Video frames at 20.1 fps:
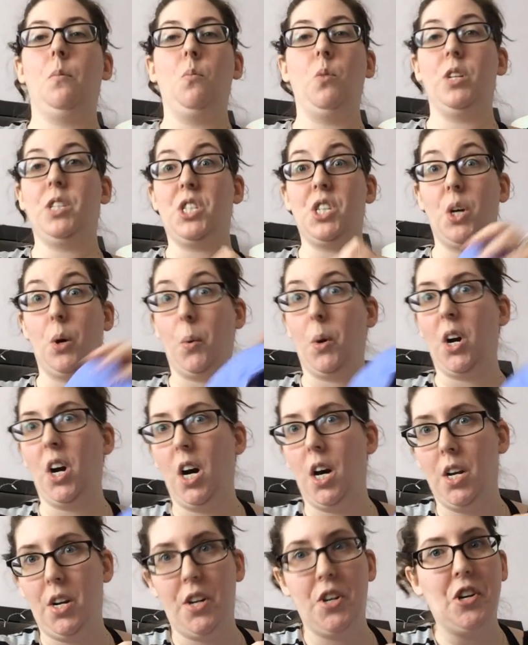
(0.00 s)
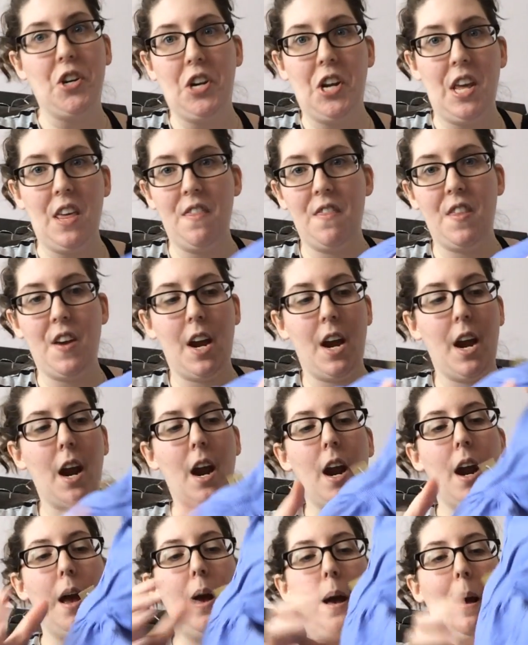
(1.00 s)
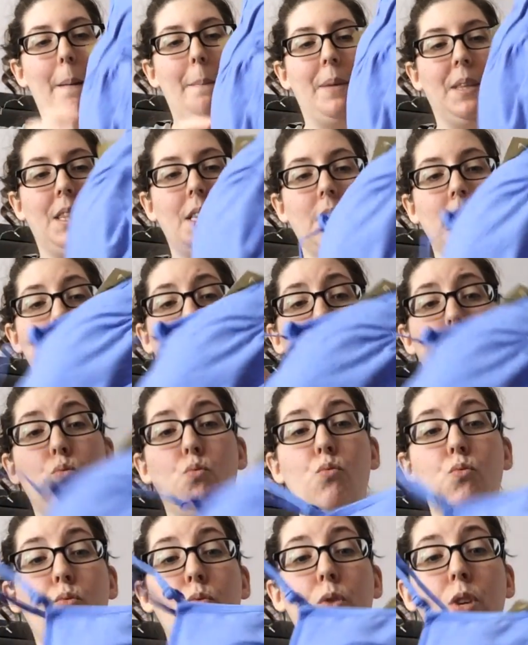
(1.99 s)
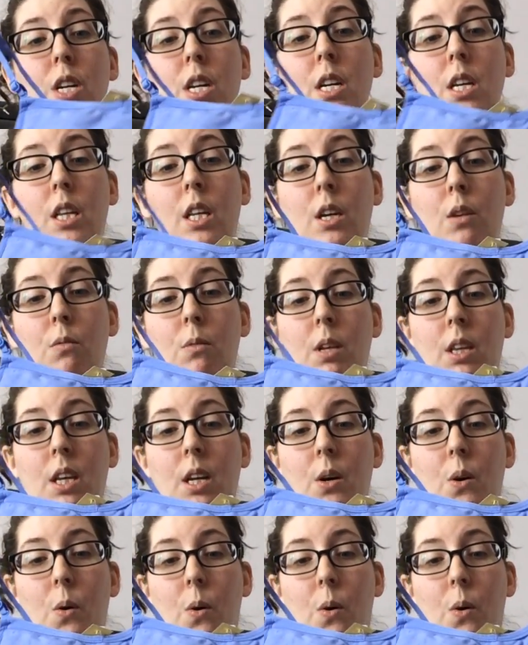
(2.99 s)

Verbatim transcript: what's going on underneath there. But this is really, really